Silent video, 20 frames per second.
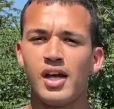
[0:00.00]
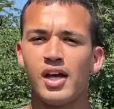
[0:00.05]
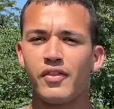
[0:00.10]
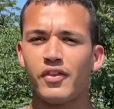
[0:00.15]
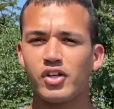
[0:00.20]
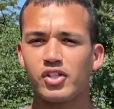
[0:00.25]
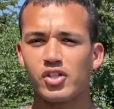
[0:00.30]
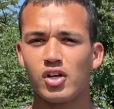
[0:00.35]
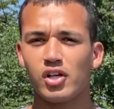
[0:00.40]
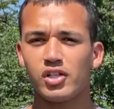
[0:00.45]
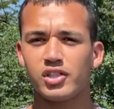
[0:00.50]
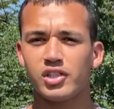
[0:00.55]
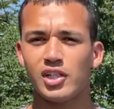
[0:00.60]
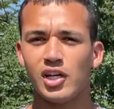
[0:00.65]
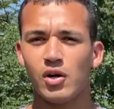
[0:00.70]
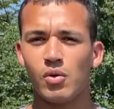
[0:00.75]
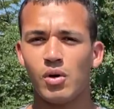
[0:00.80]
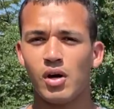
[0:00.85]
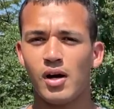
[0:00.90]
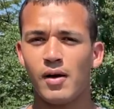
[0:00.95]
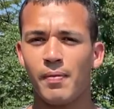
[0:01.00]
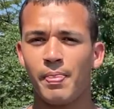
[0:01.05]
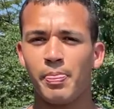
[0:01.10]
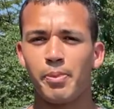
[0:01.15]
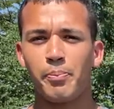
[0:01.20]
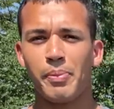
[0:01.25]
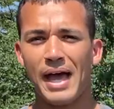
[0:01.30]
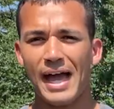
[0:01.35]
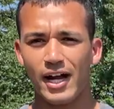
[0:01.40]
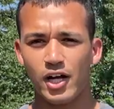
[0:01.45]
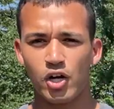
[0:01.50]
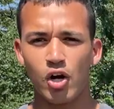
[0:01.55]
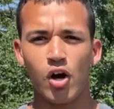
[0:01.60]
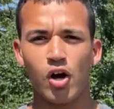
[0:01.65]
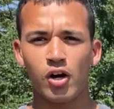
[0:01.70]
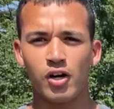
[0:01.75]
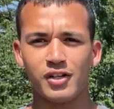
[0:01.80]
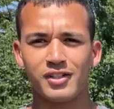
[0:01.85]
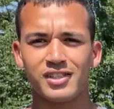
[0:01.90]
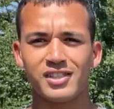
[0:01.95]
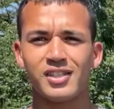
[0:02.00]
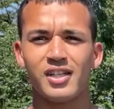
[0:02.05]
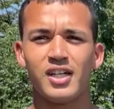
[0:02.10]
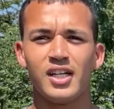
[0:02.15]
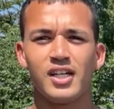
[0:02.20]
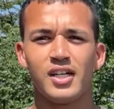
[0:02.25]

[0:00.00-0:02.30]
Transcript: There's also um, cars.